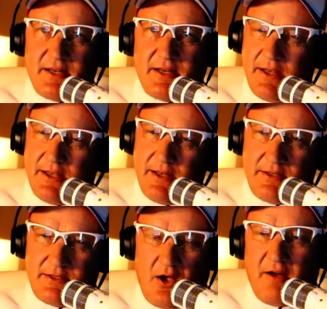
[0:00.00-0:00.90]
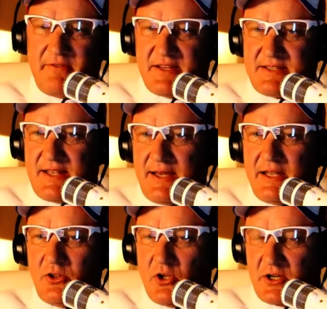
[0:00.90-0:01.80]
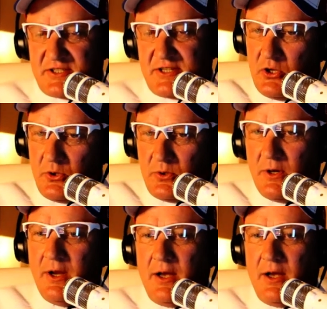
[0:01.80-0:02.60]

It's obvious that he looks to you,